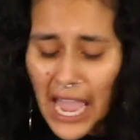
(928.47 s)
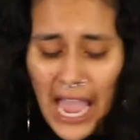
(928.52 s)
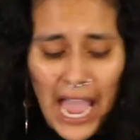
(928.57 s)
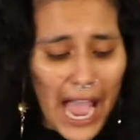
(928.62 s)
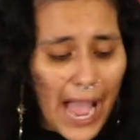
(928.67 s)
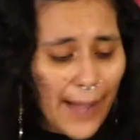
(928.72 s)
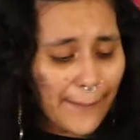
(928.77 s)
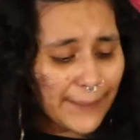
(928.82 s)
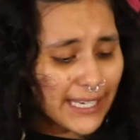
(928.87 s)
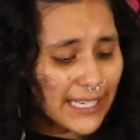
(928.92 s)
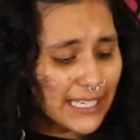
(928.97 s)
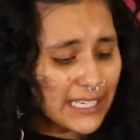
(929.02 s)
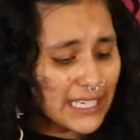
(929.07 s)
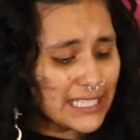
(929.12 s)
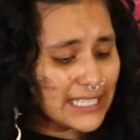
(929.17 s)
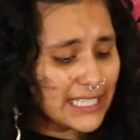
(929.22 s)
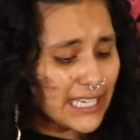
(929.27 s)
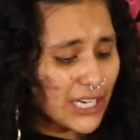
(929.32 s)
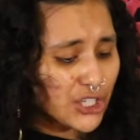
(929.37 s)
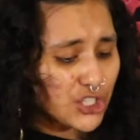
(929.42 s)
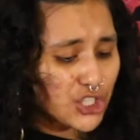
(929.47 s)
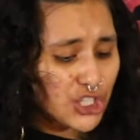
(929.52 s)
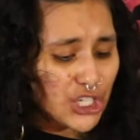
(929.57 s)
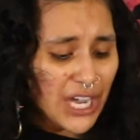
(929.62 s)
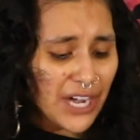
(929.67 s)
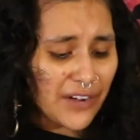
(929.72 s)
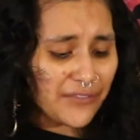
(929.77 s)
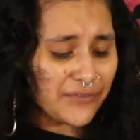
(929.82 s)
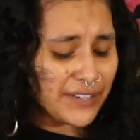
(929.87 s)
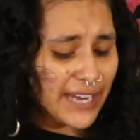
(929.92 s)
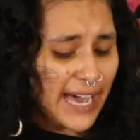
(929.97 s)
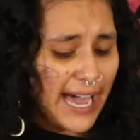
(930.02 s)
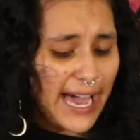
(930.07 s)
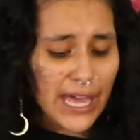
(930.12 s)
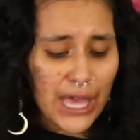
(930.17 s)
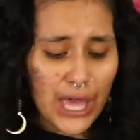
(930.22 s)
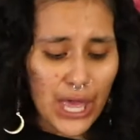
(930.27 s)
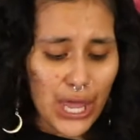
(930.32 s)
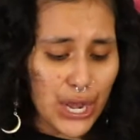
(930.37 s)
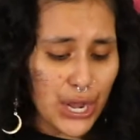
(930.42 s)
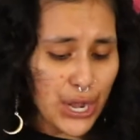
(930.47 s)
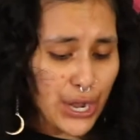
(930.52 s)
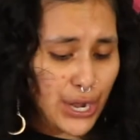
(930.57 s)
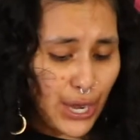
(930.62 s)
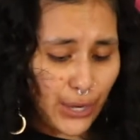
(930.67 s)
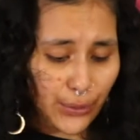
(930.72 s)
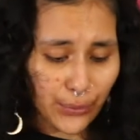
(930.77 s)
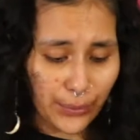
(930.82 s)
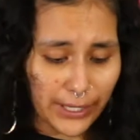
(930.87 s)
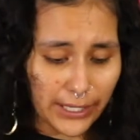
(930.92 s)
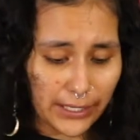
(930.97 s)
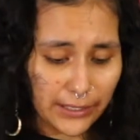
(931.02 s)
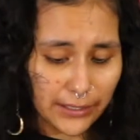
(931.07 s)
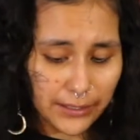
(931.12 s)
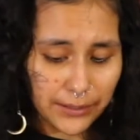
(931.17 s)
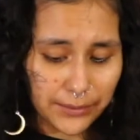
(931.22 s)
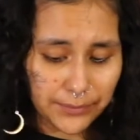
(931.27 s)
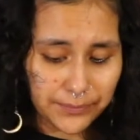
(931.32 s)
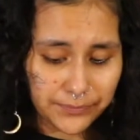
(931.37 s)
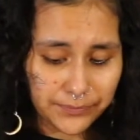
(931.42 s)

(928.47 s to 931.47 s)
I'm getting this energy of not knowing.